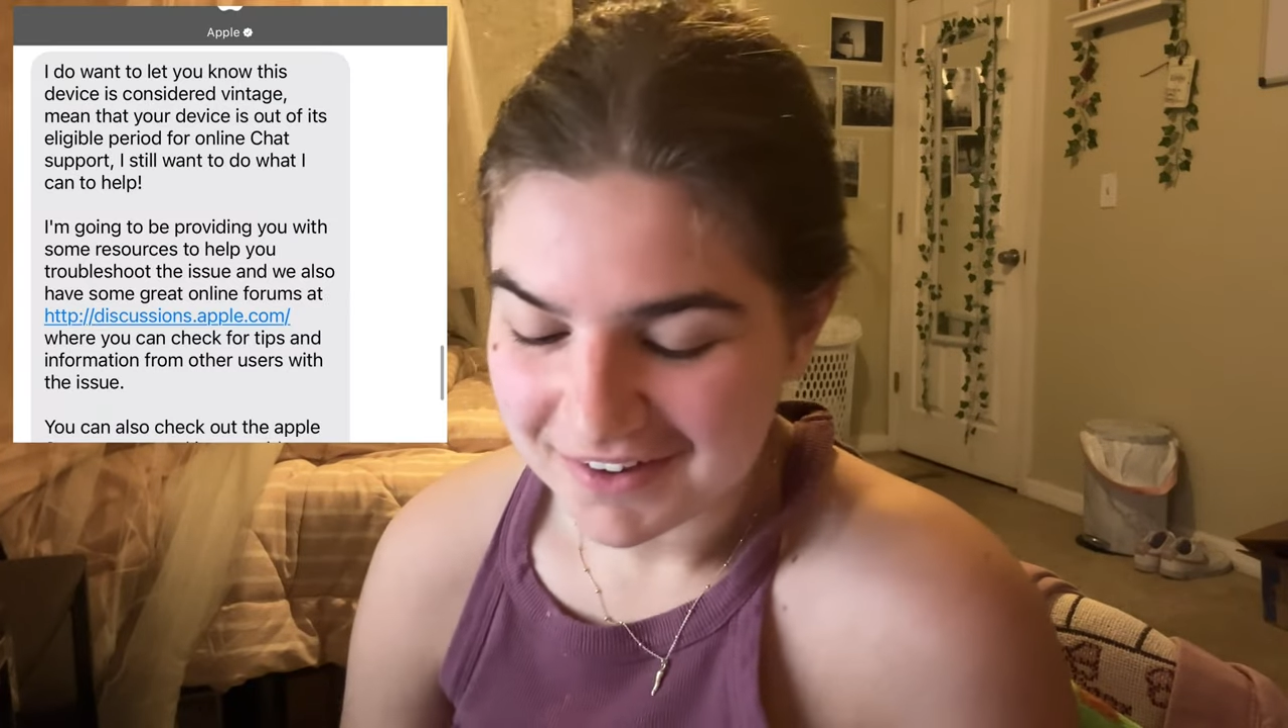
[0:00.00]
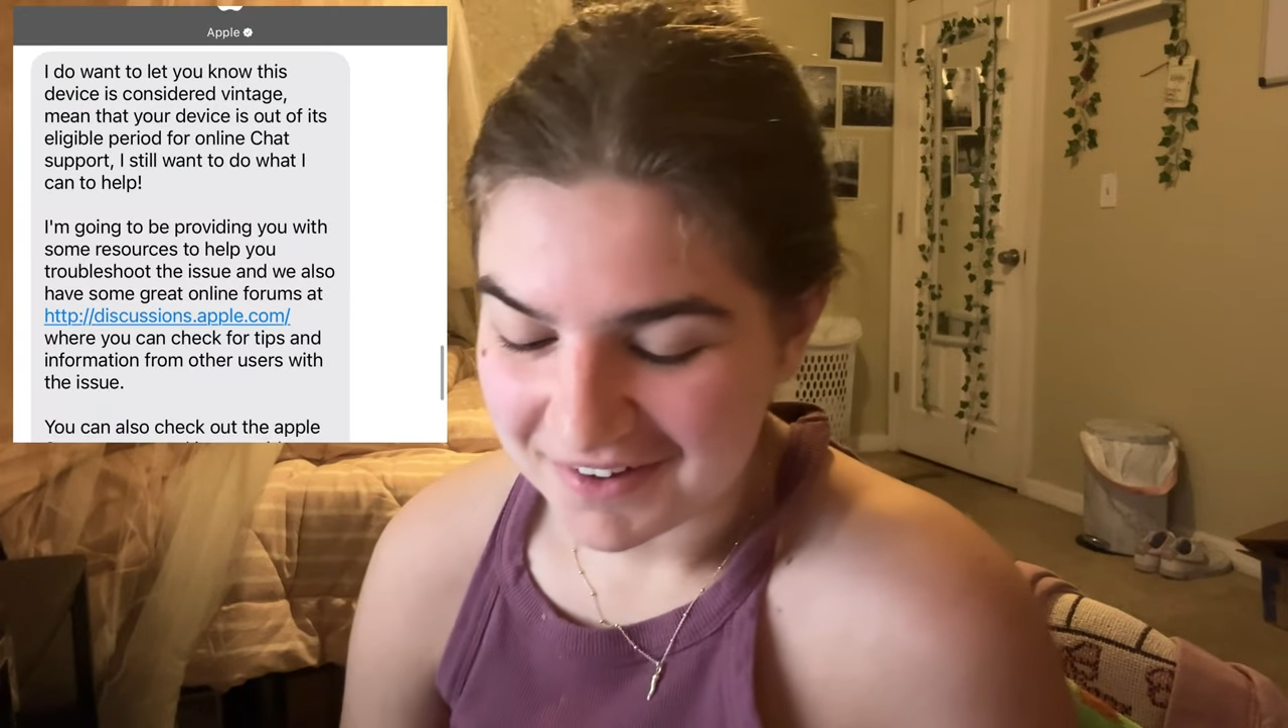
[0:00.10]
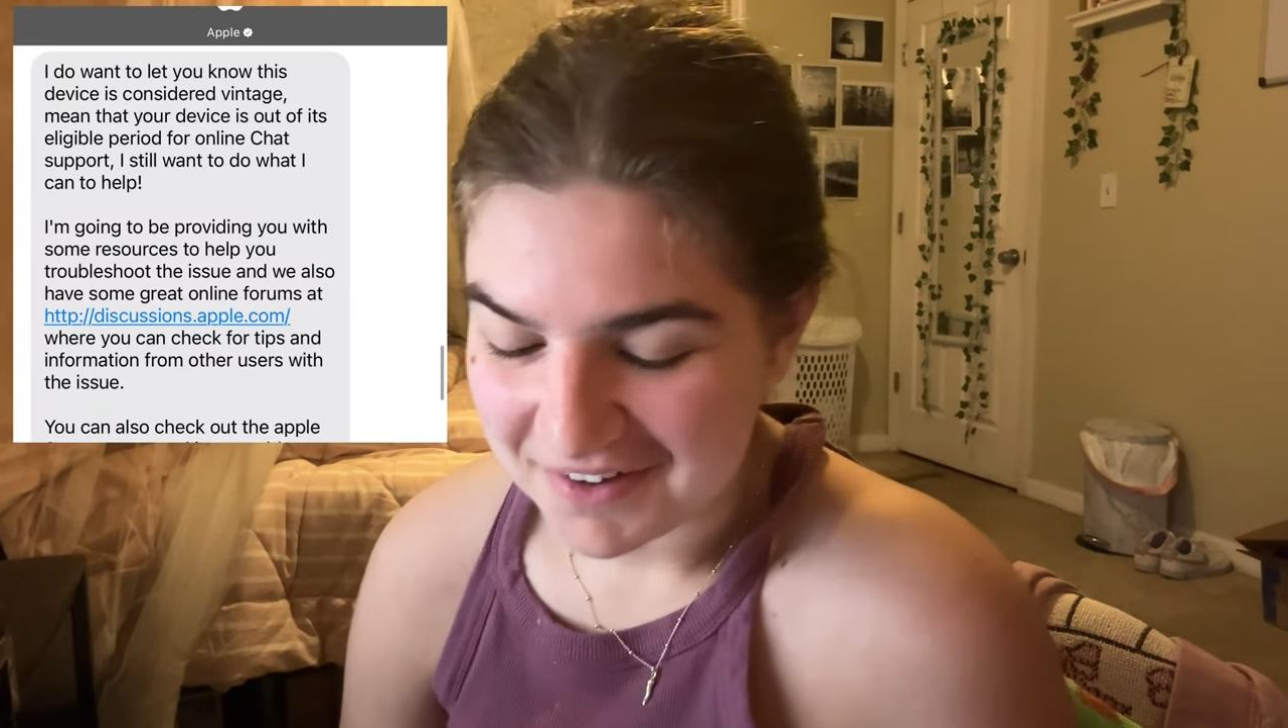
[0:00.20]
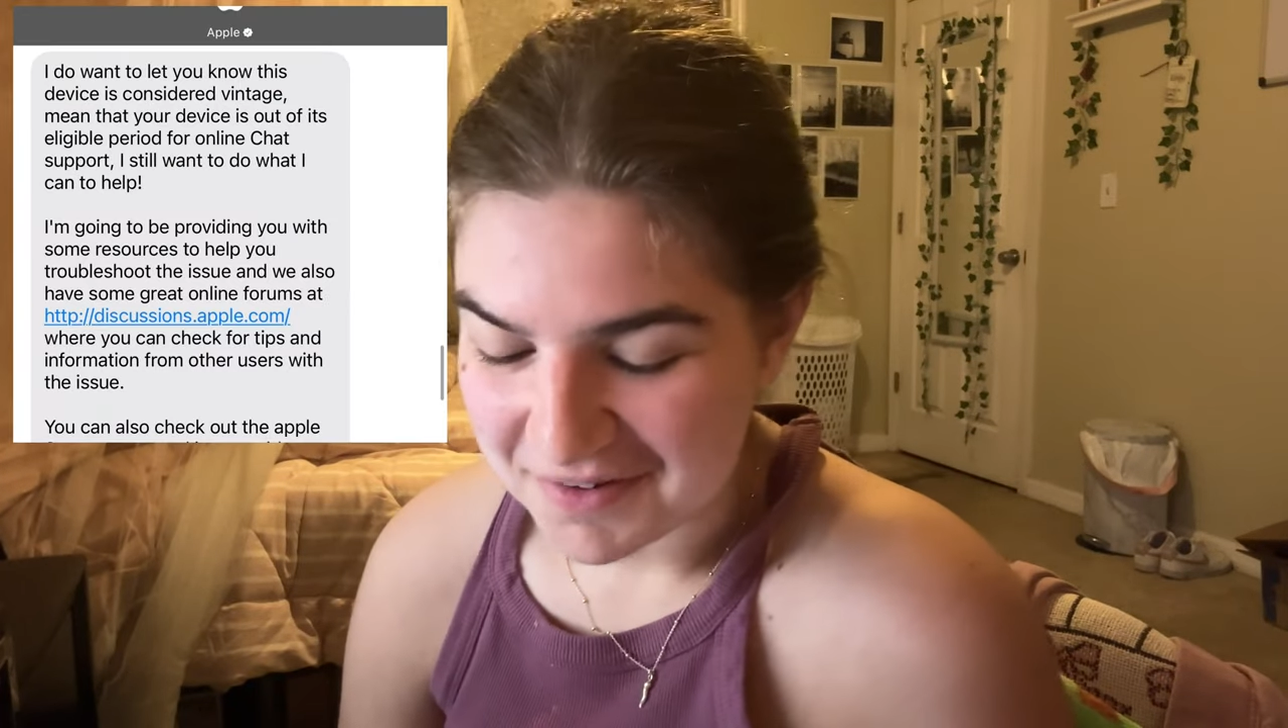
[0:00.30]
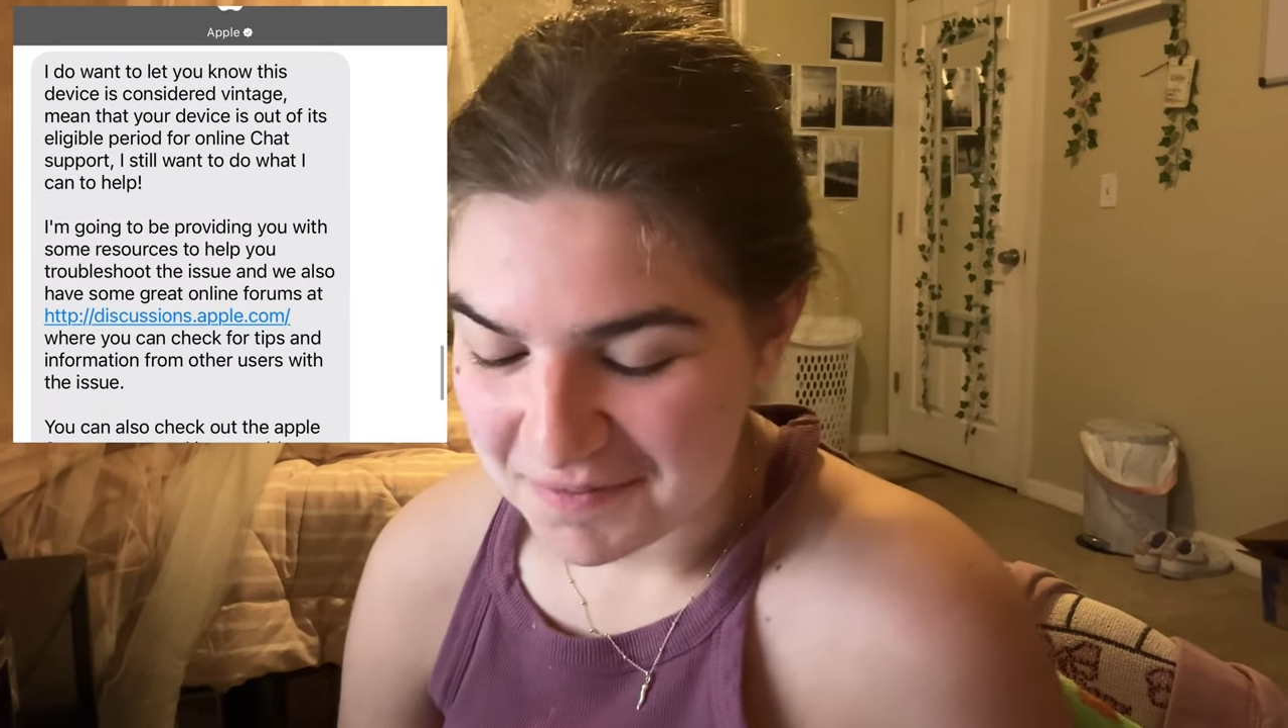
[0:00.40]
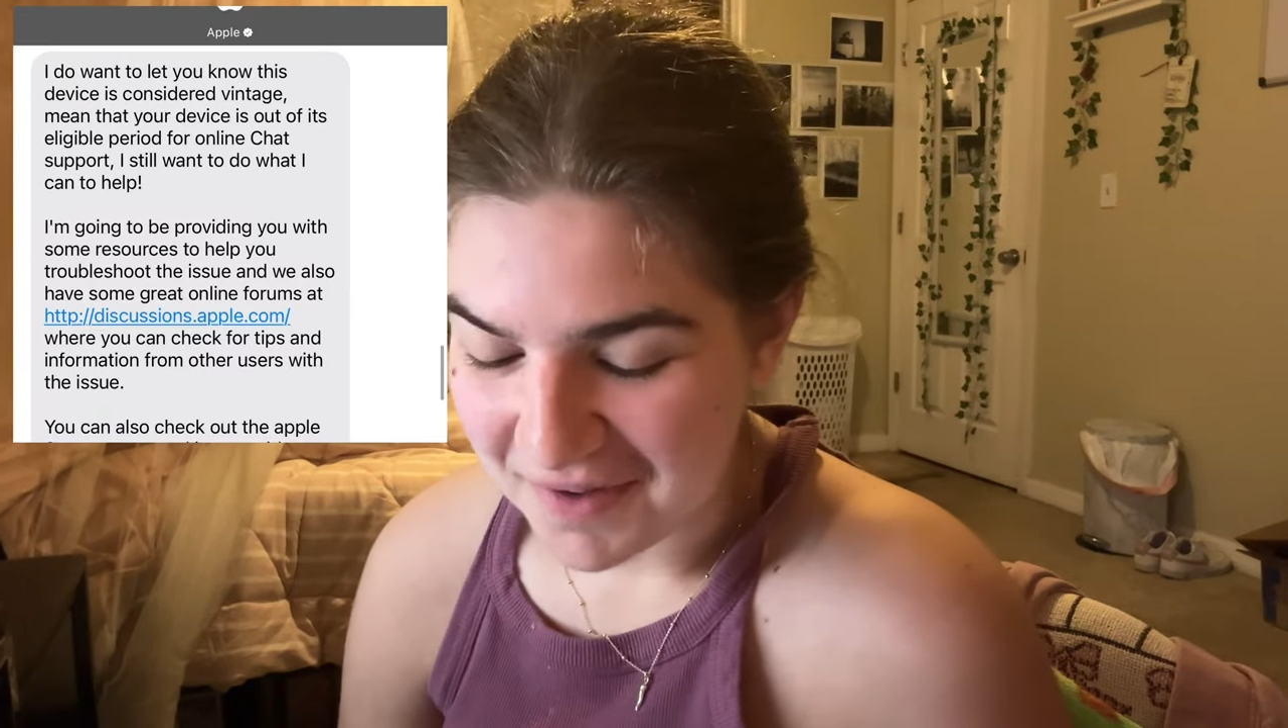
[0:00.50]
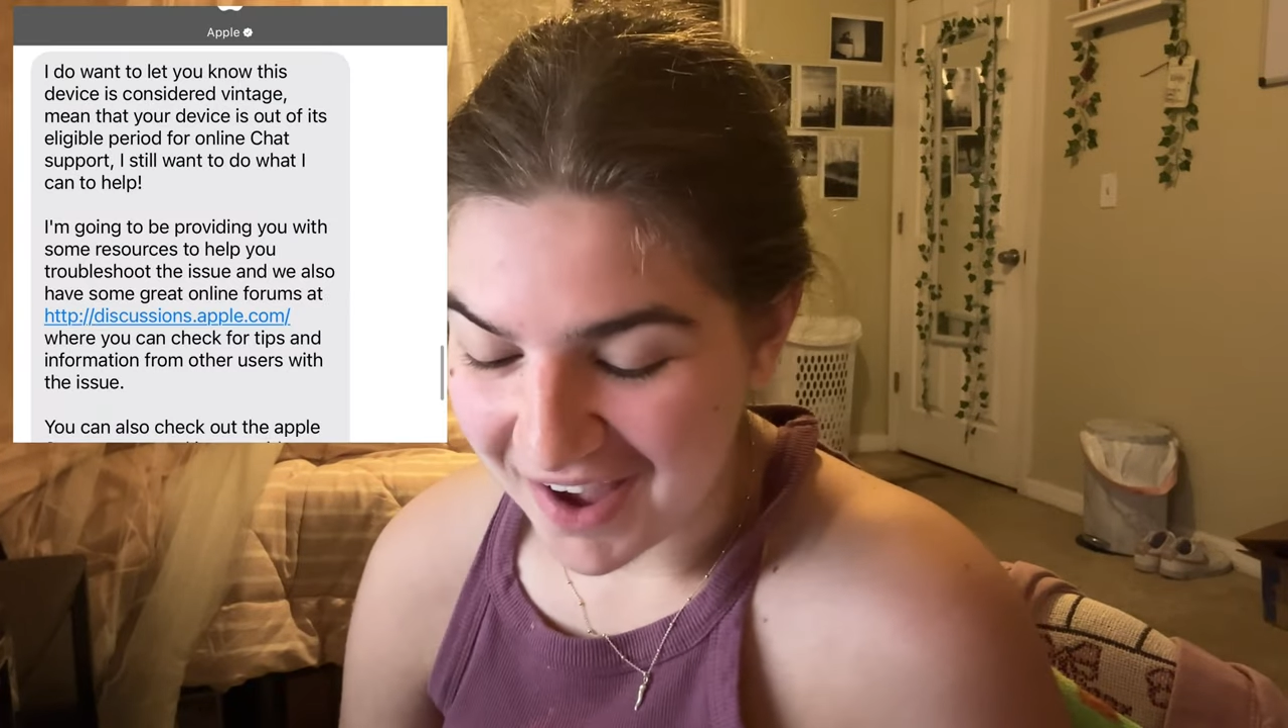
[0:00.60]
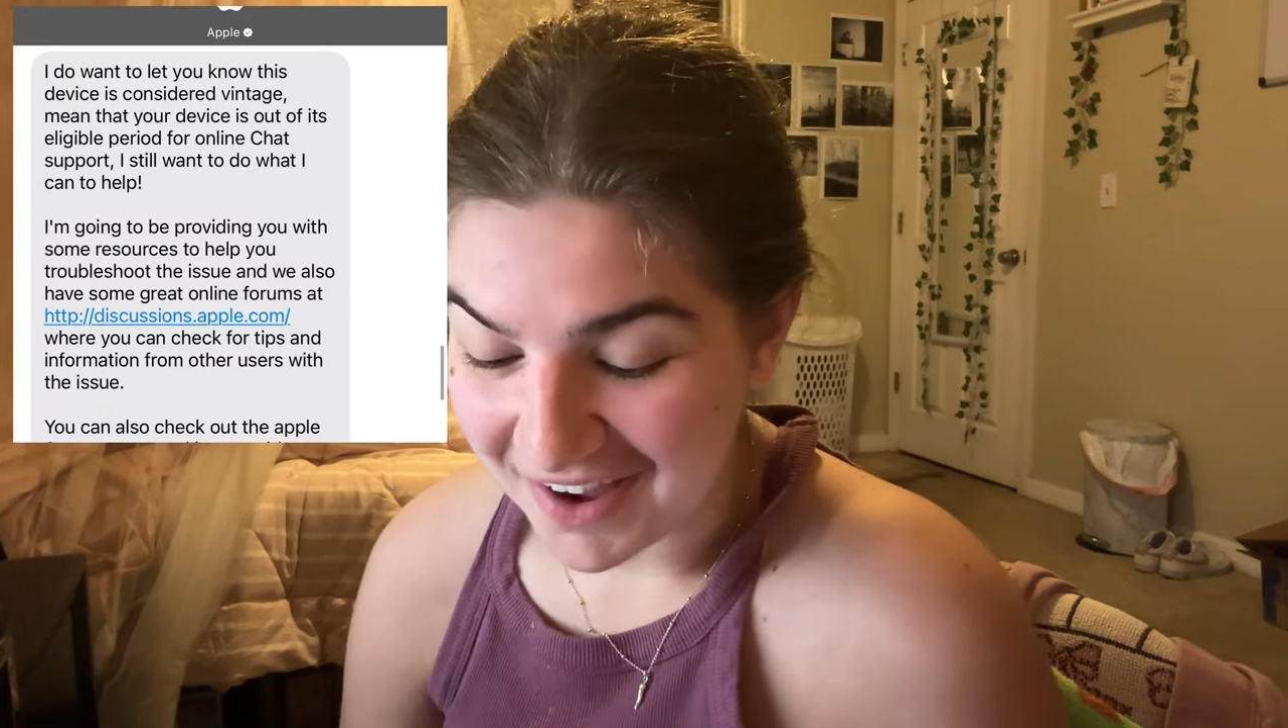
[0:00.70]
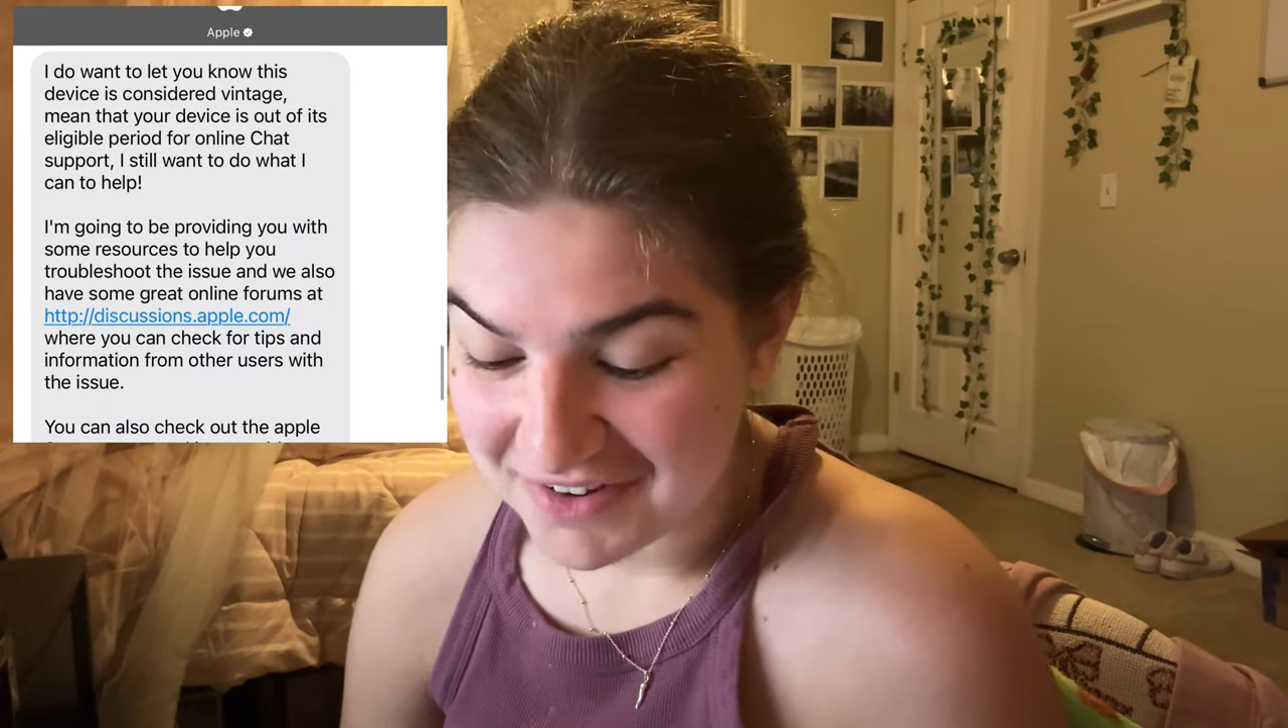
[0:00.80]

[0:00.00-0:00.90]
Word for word: Um, I